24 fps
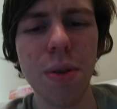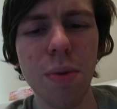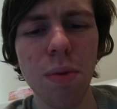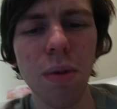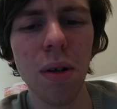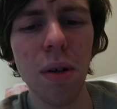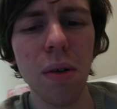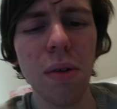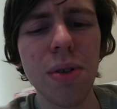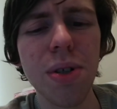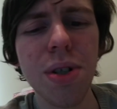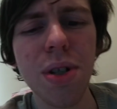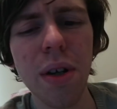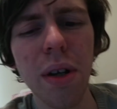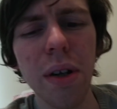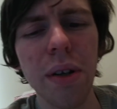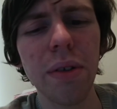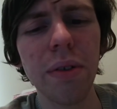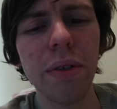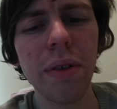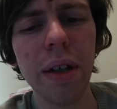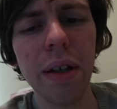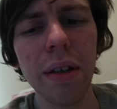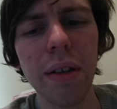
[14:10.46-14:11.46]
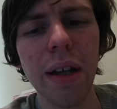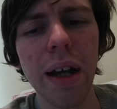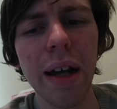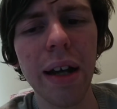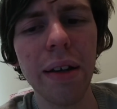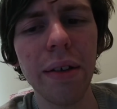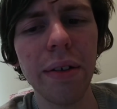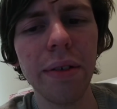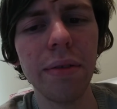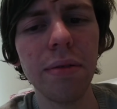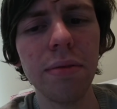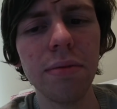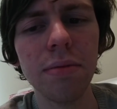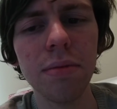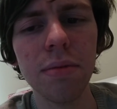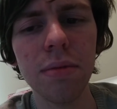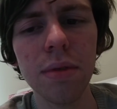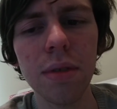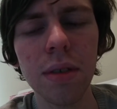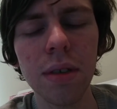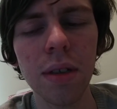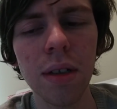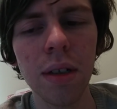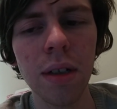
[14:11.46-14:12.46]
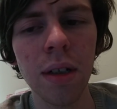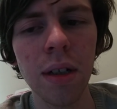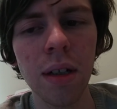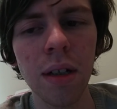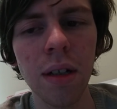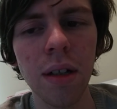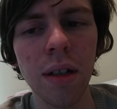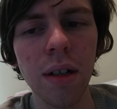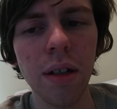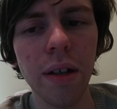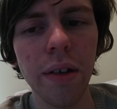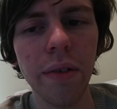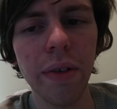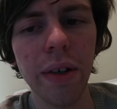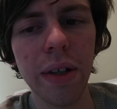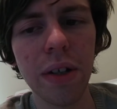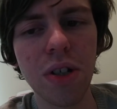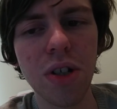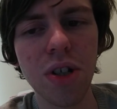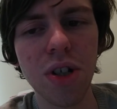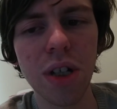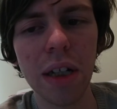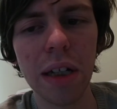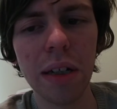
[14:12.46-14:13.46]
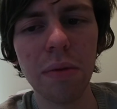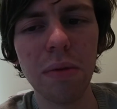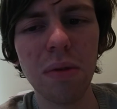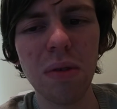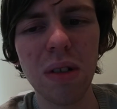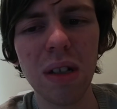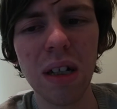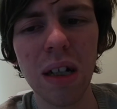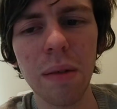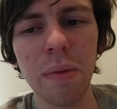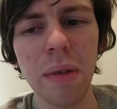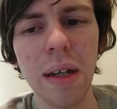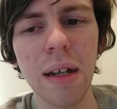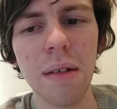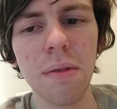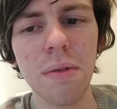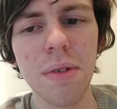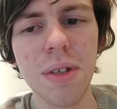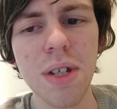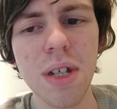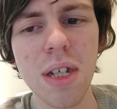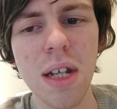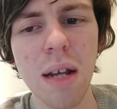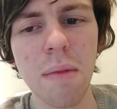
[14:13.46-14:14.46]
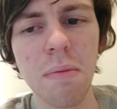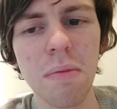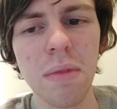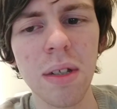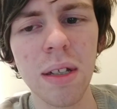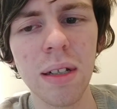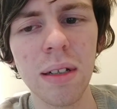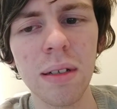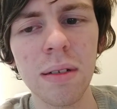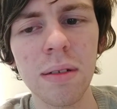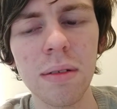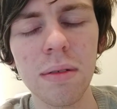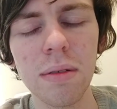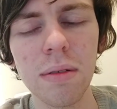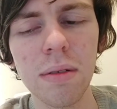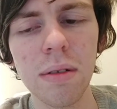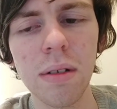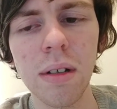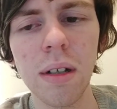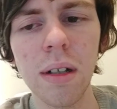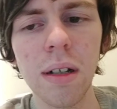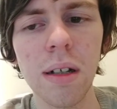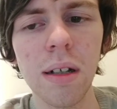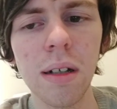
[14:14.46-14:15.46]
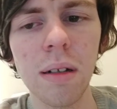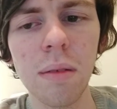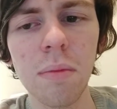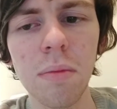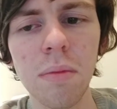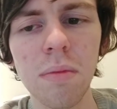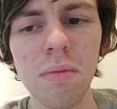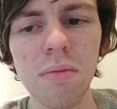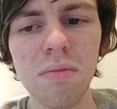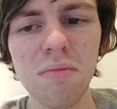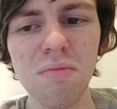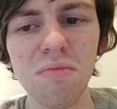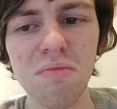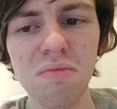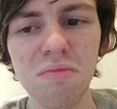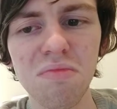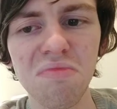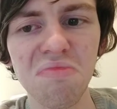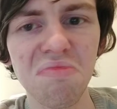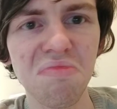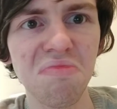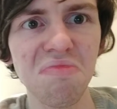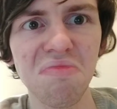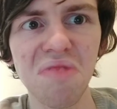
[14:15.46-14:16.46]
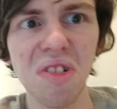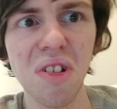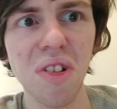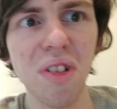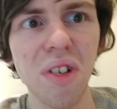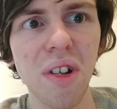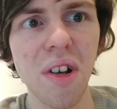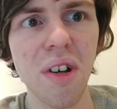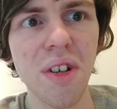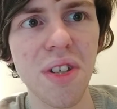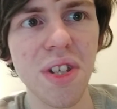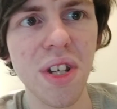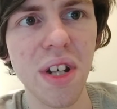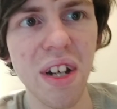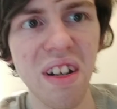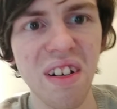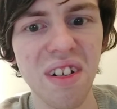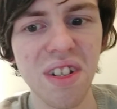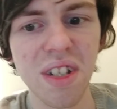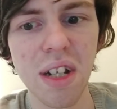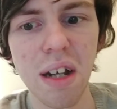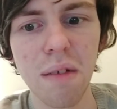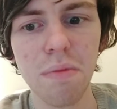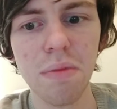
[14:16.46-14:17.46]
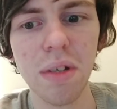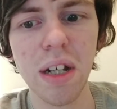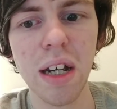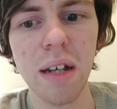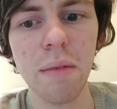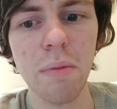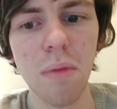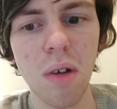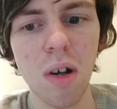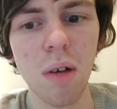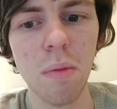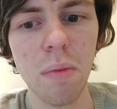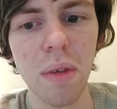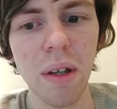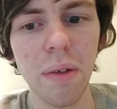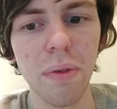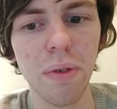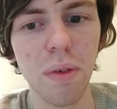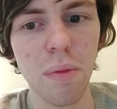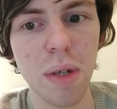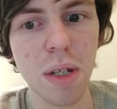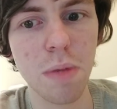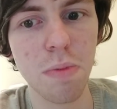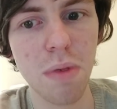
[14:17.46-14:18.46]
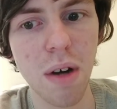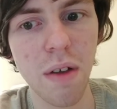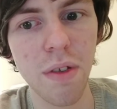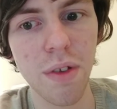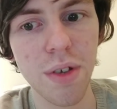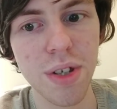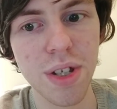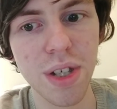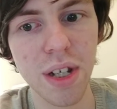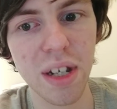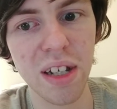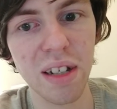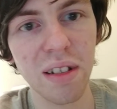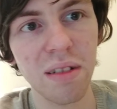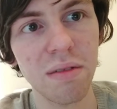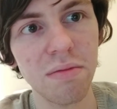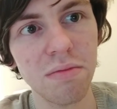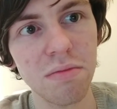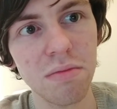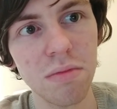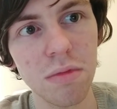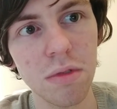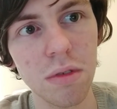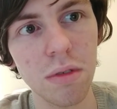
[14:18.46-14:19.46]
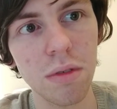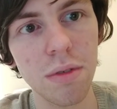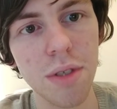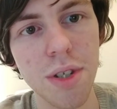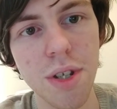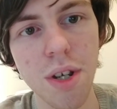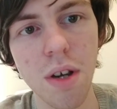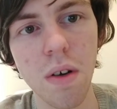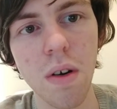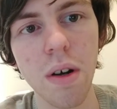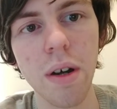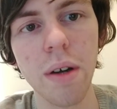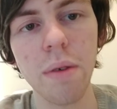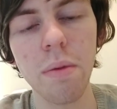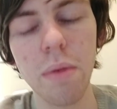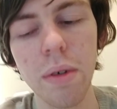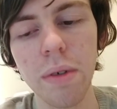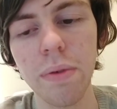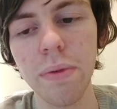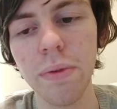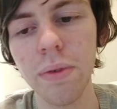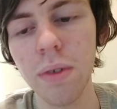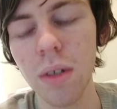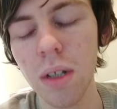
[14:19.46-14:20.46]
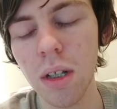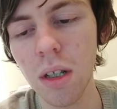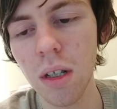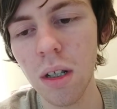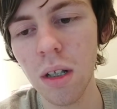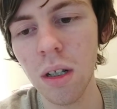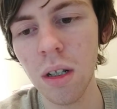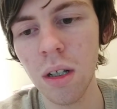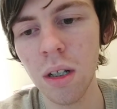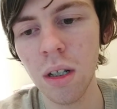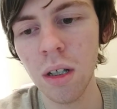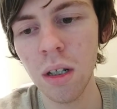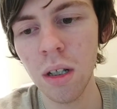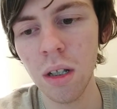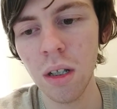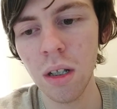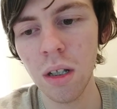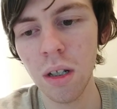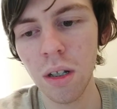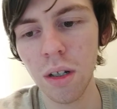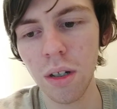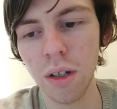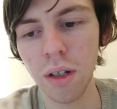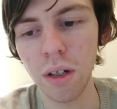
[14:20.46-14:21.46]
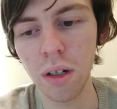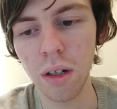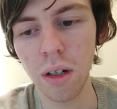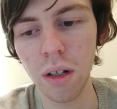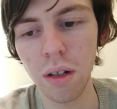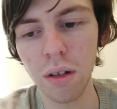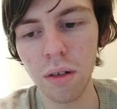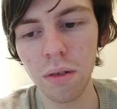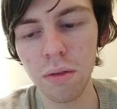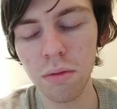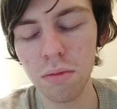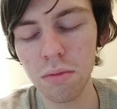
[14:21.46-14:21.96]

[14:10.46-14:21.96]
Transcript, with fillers: as well, so that they eventually will come out with something. Um, who knows? The next update might be from his brother saying, oh, "Sorry, we've, you know,